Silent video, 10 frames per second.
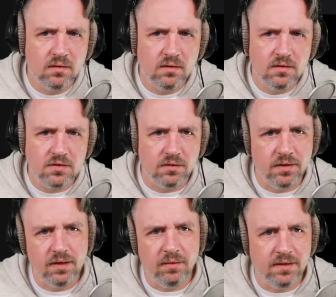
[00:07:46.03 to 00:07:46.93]
So
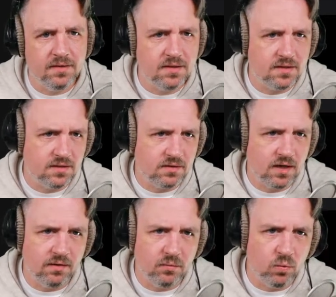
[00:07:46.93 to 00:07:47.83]
anyway, this is
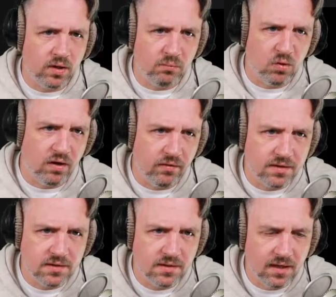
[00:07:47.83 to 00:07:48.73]
kind of a work in
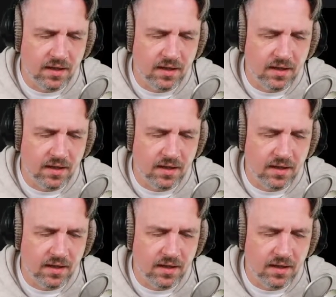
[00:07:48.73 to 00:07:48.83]
progress.